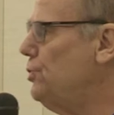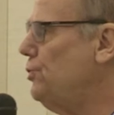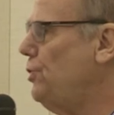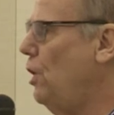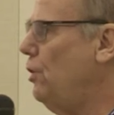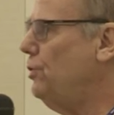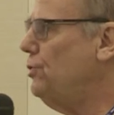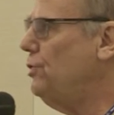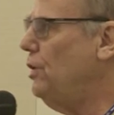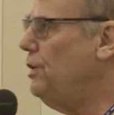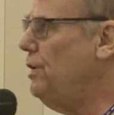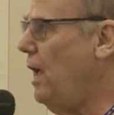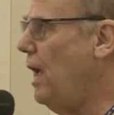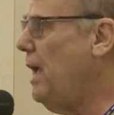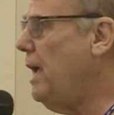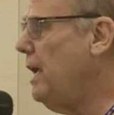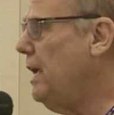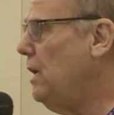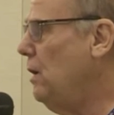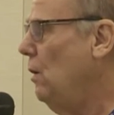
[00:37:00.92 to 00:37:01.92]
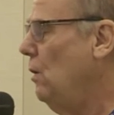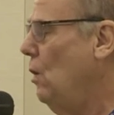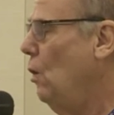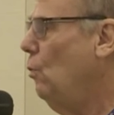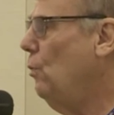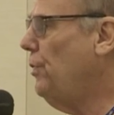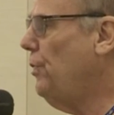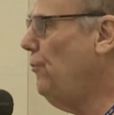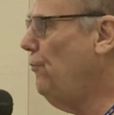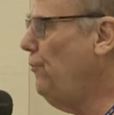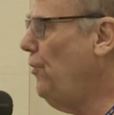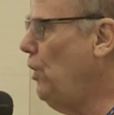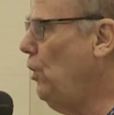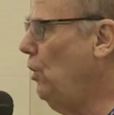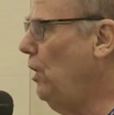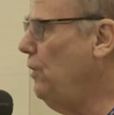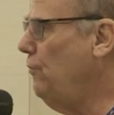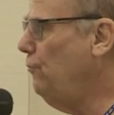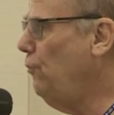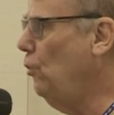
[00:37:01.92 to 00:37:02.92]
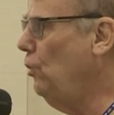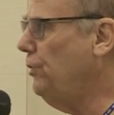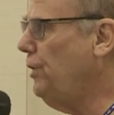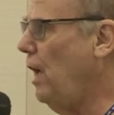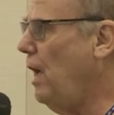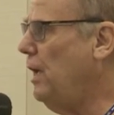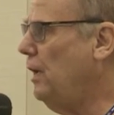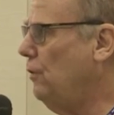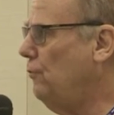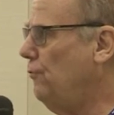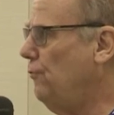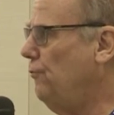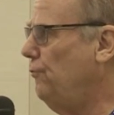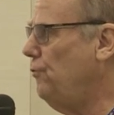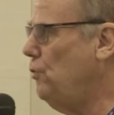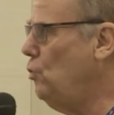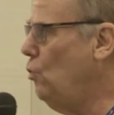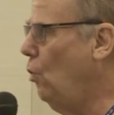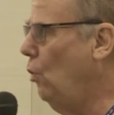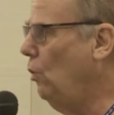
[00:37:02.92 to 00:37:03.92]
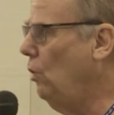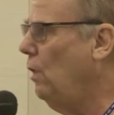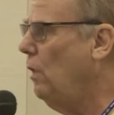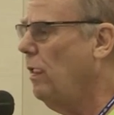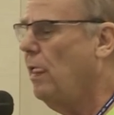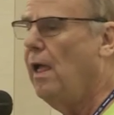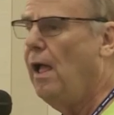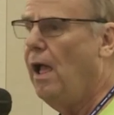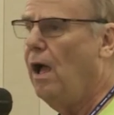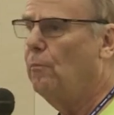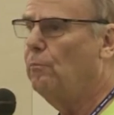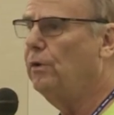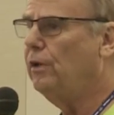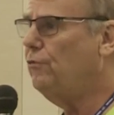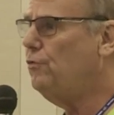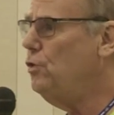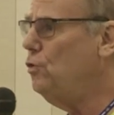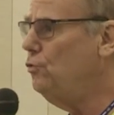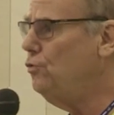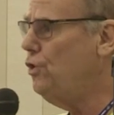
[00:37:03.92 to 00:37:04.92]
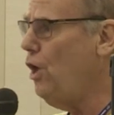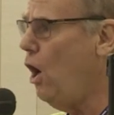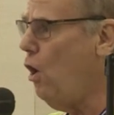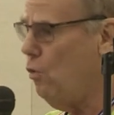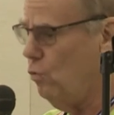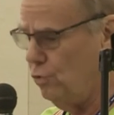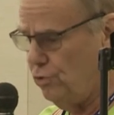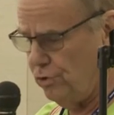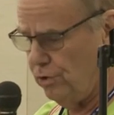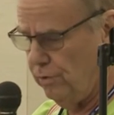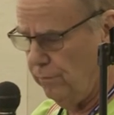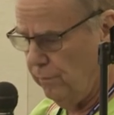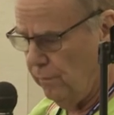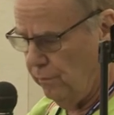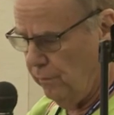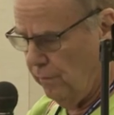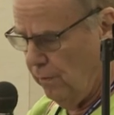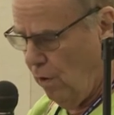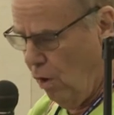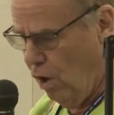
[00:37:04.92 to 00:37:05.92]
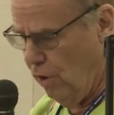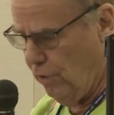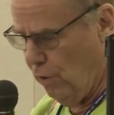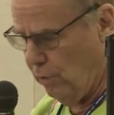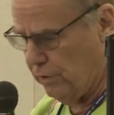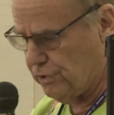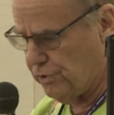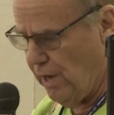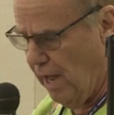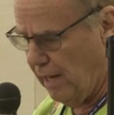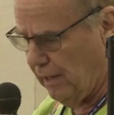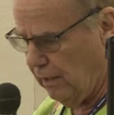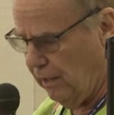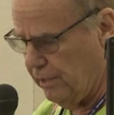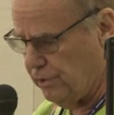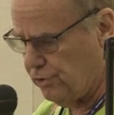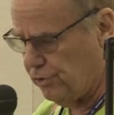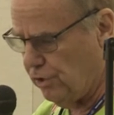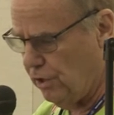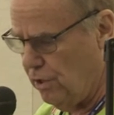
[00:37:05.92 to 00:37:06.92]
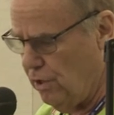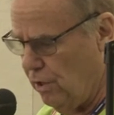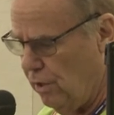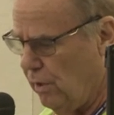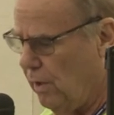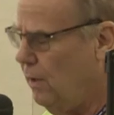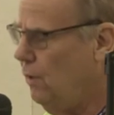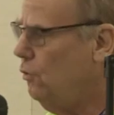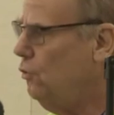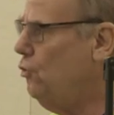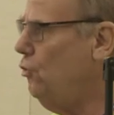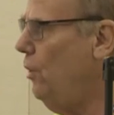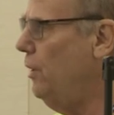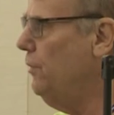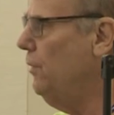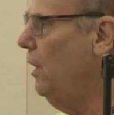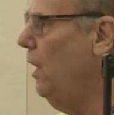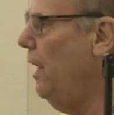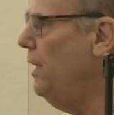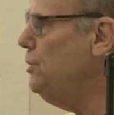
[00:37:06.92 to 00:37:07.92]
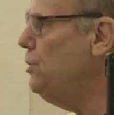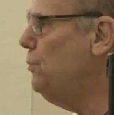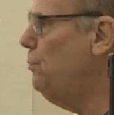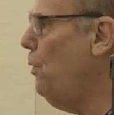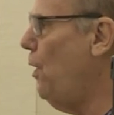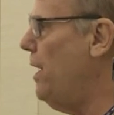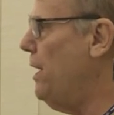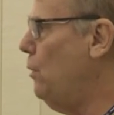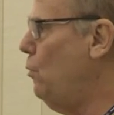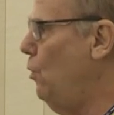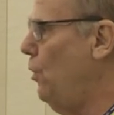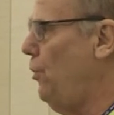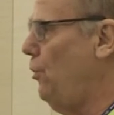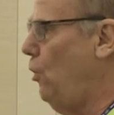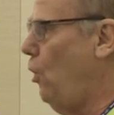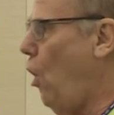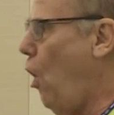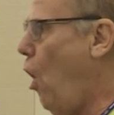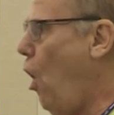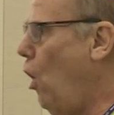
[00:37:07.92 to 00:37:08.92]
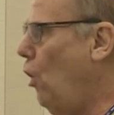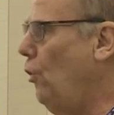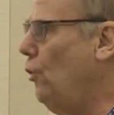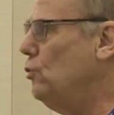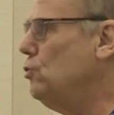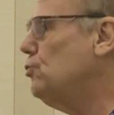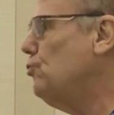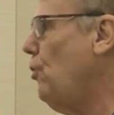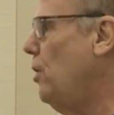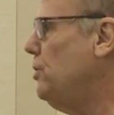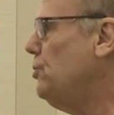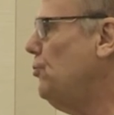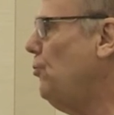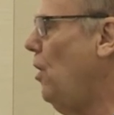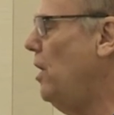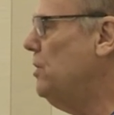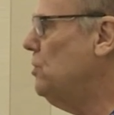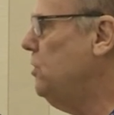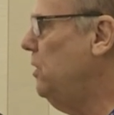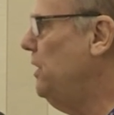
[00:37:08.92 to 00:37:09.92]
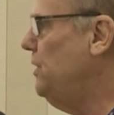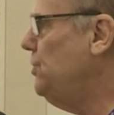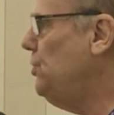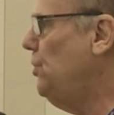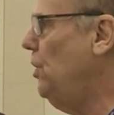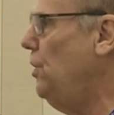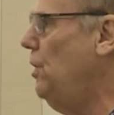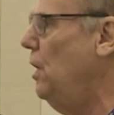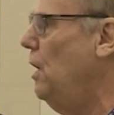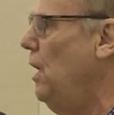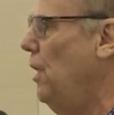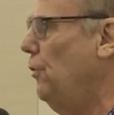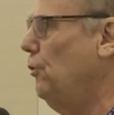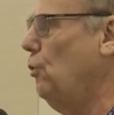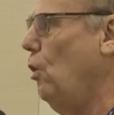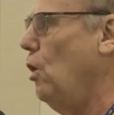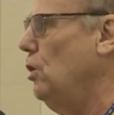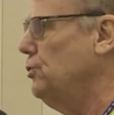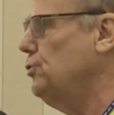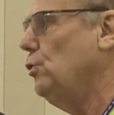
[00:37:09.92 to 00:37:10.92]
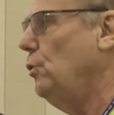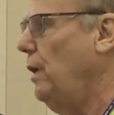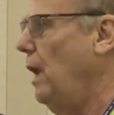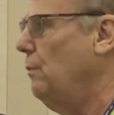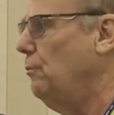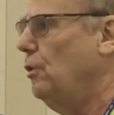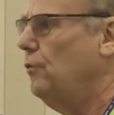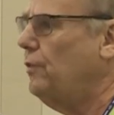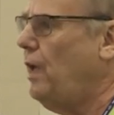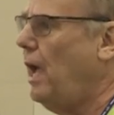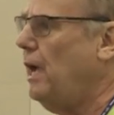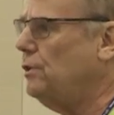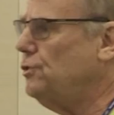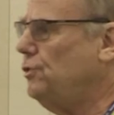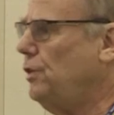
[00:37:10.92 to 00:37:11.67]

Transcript: start today with a fairly full tank of fuel. But if you don't, although it's not listed, during the lunch break, where there are all those restaurants listed, there are also a number of gas